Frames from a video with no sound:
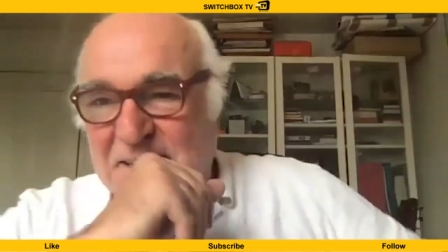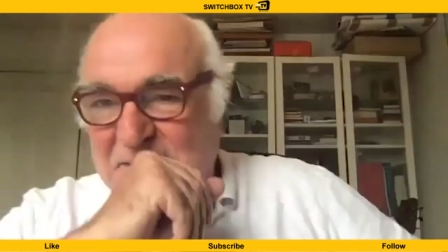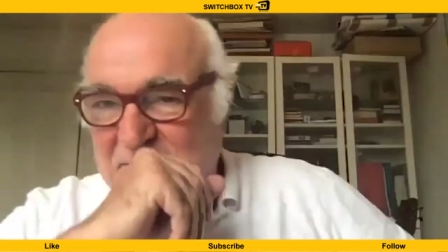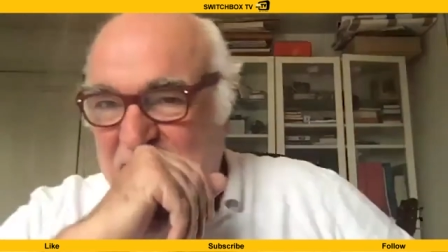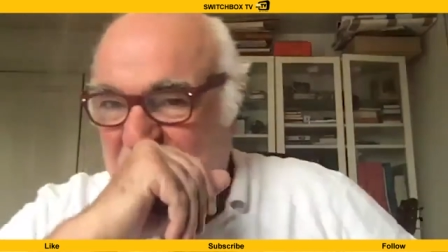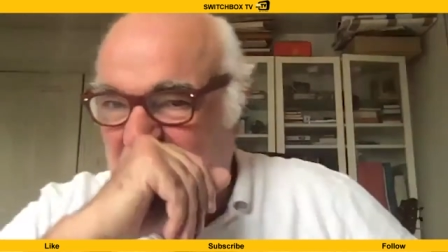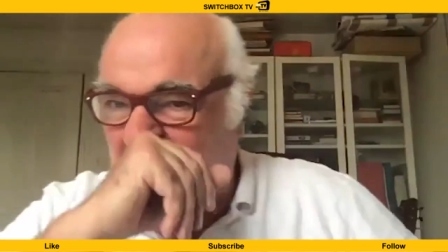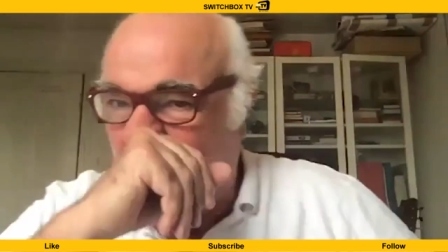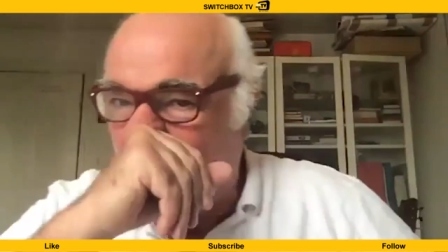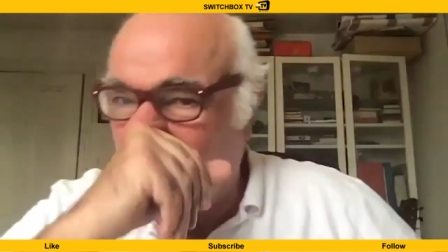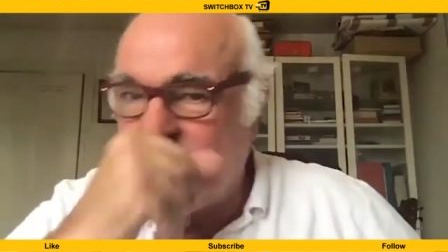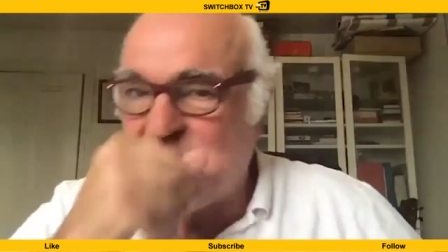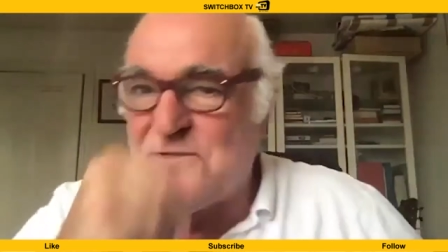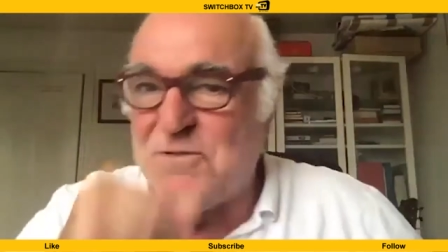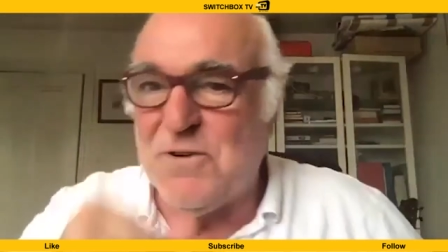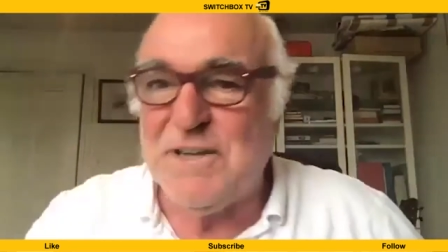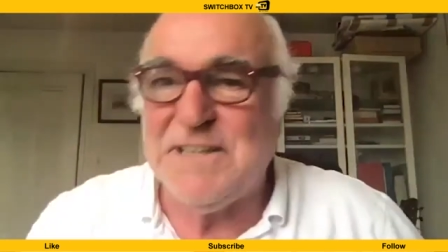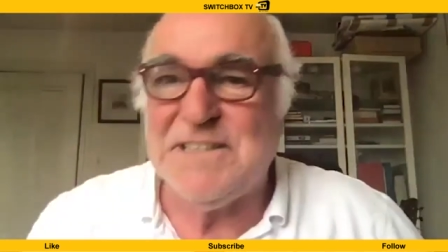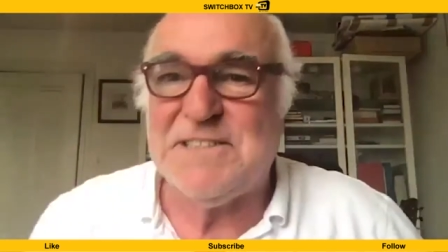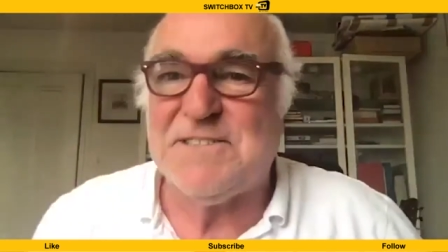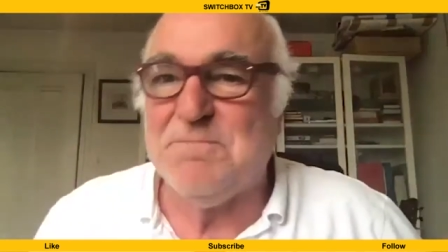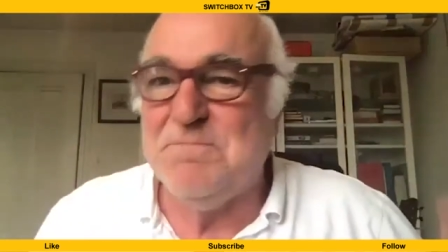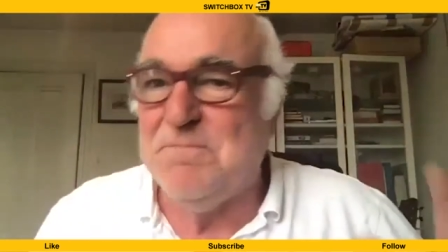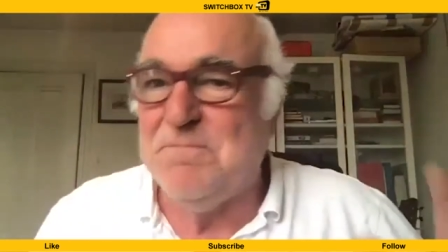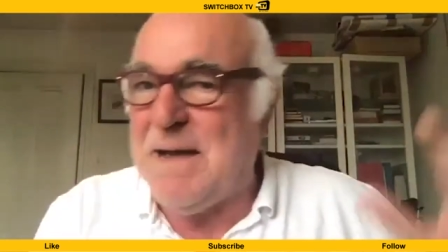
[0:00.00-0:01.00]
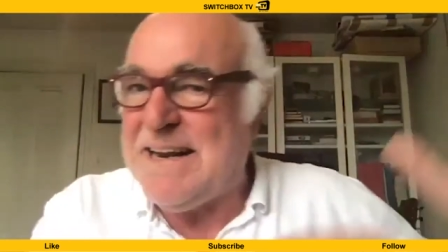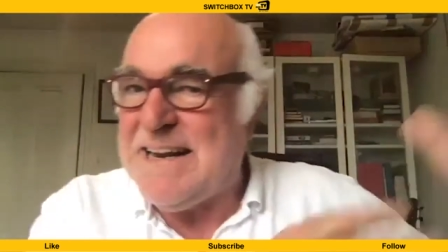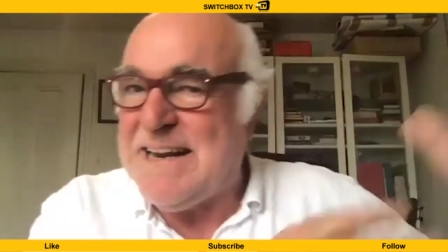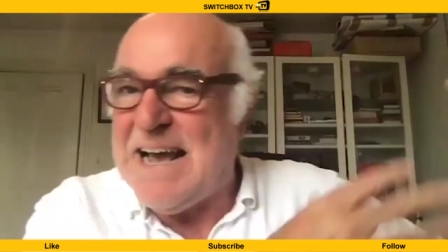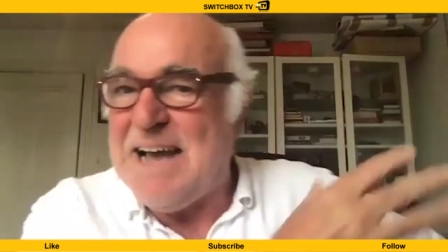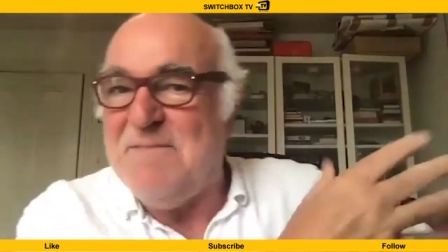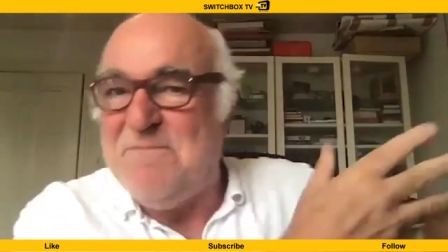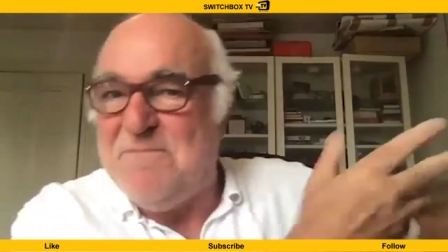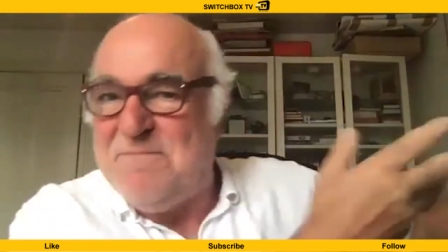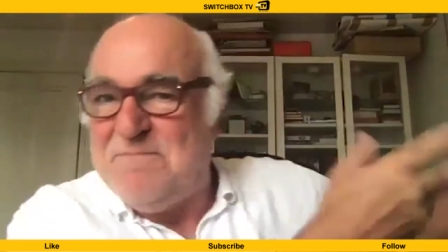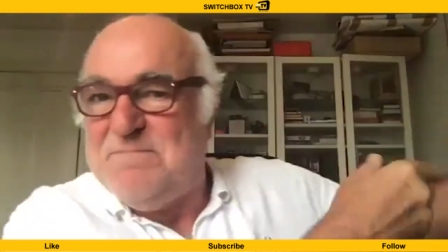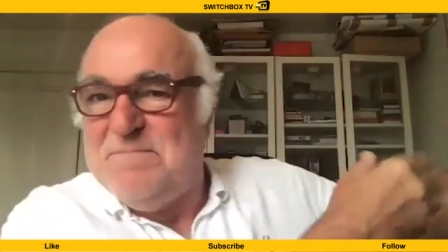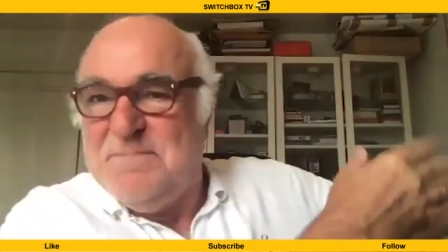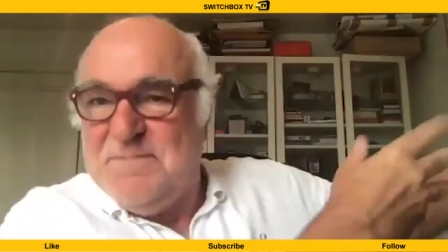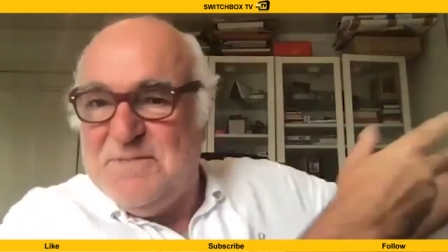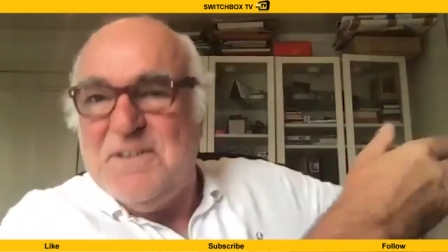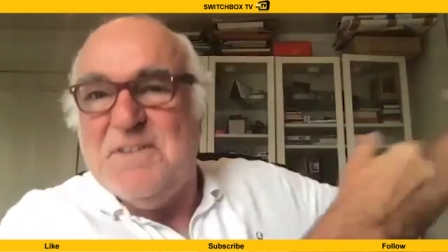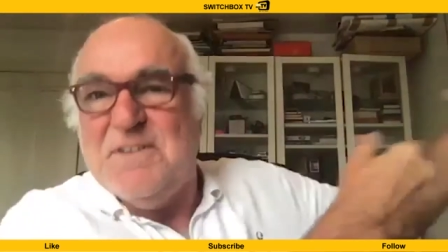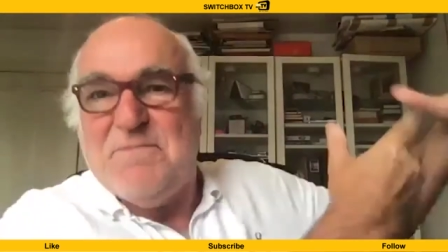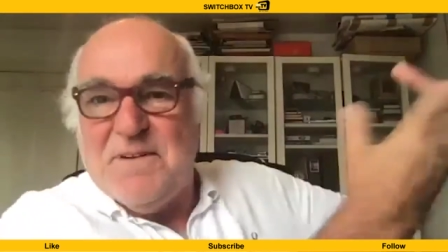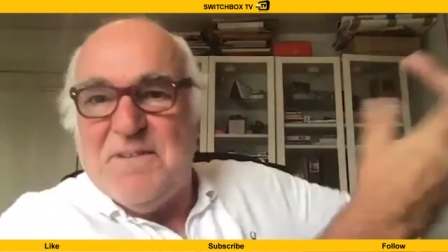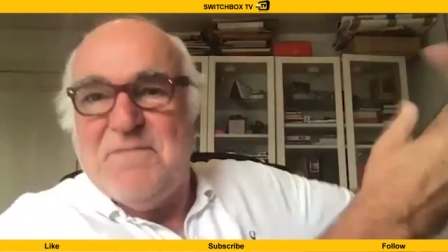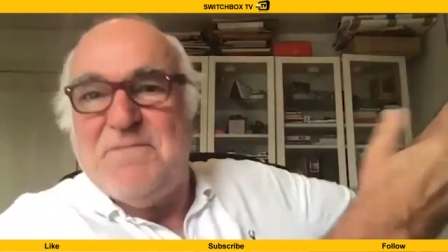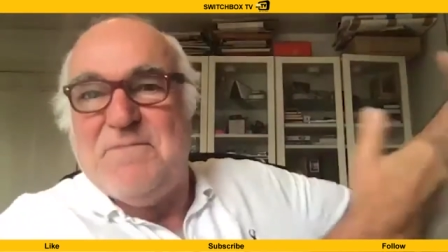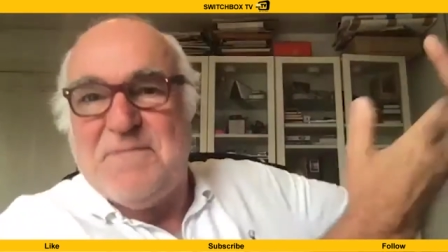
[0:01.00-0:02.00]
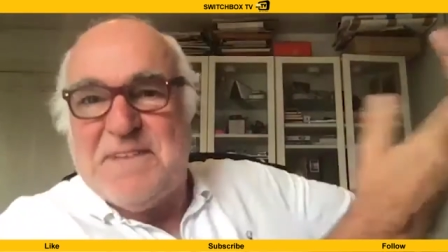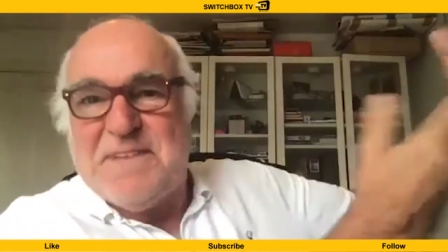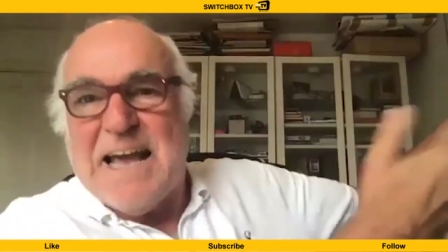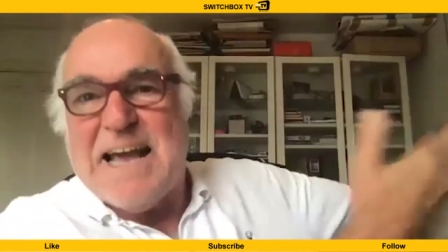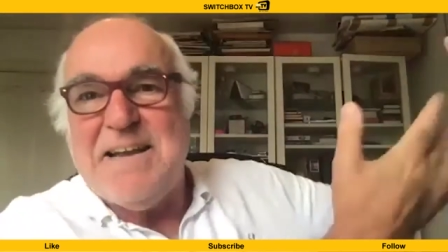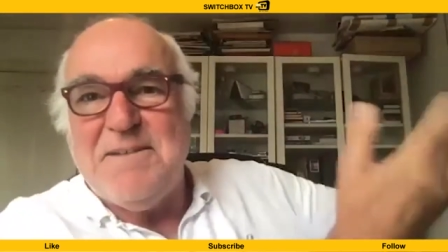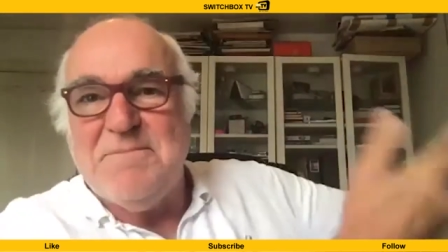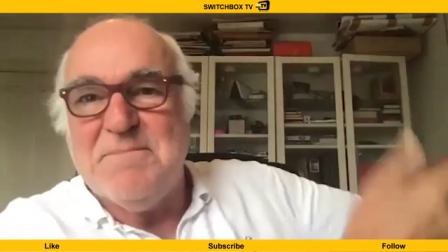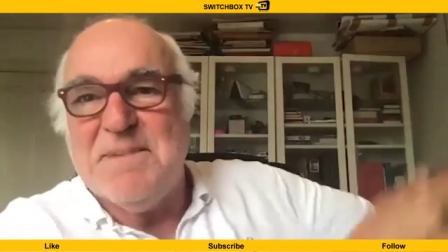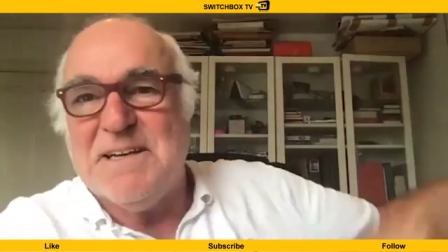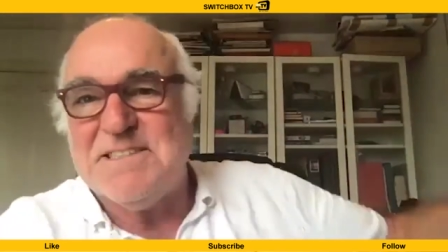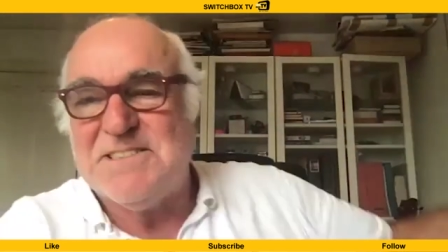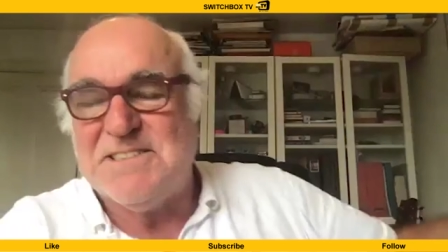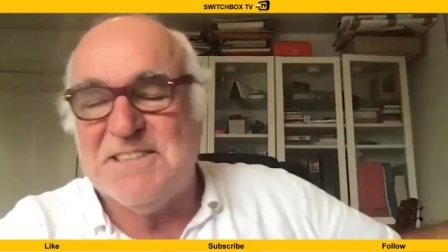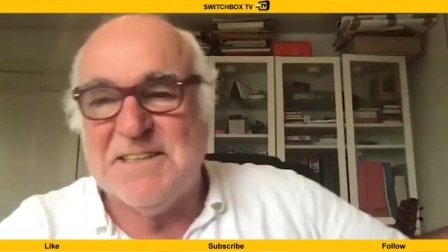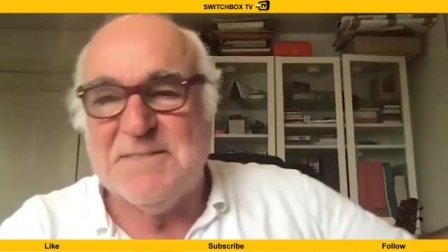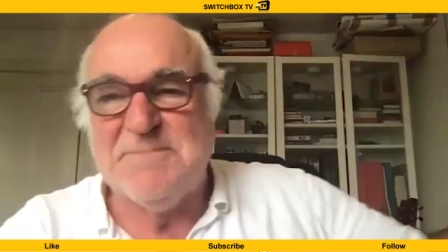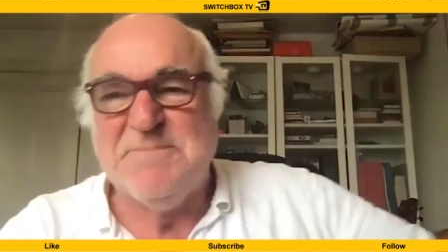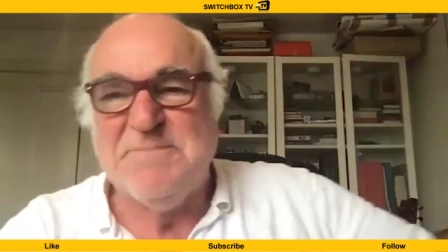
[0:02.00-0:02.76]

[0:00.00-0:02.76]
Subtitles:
Rolls Royce made out of cake mixture.